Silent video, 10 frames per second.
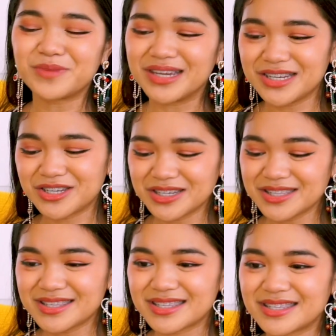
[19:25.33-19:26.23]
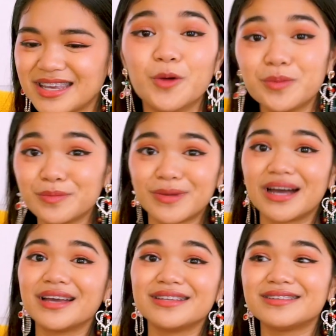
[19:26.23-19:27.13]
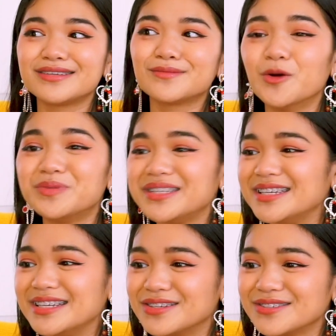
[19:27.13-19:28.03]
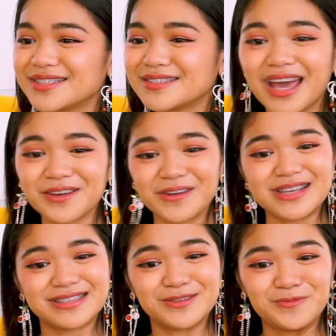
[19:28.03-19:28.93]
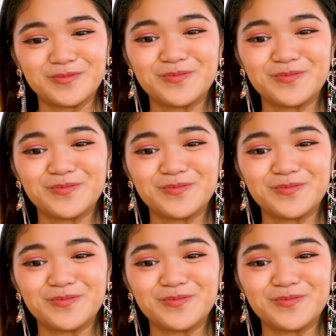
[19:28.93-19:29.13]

patience, open mind, open ears, and grace.